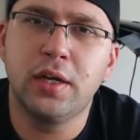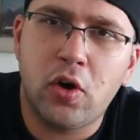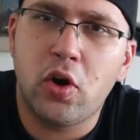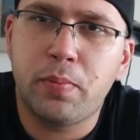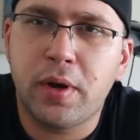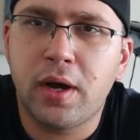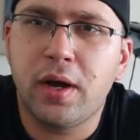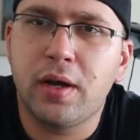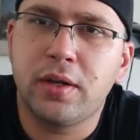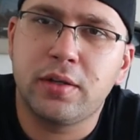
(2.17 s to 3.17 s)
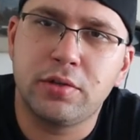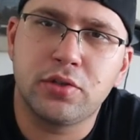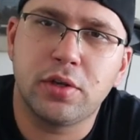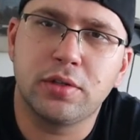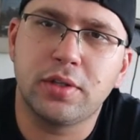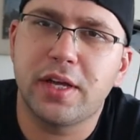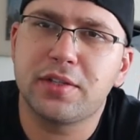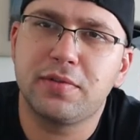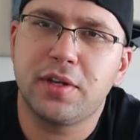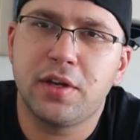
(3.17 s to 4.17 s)
I hope you enjoyed the
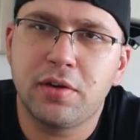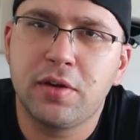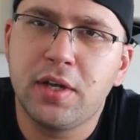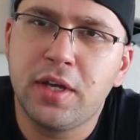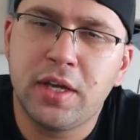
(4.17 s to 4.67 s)
last video,